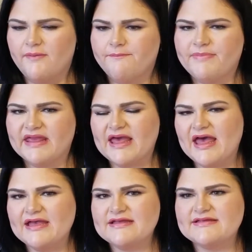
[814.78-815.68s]

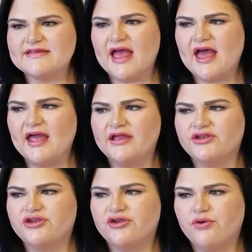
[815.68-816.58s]
Because I
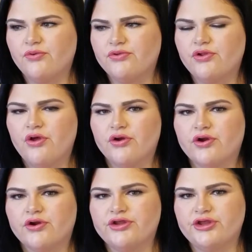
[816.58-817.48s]
no
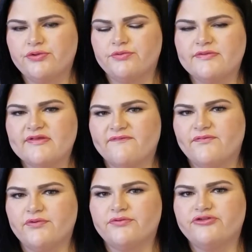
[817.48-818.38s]
longer use
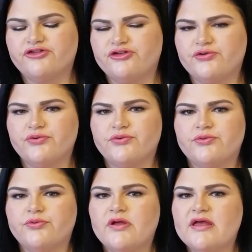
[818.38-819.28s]
food
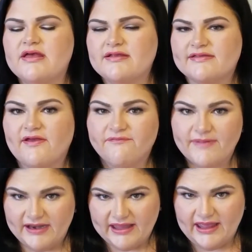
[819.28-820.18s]
to
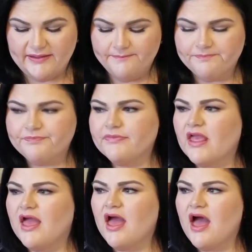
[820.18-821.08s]
self-medicate,
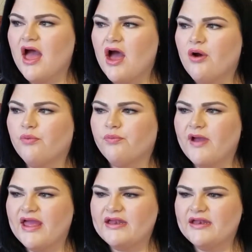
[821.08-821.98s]

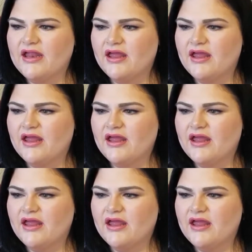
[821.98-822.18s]
when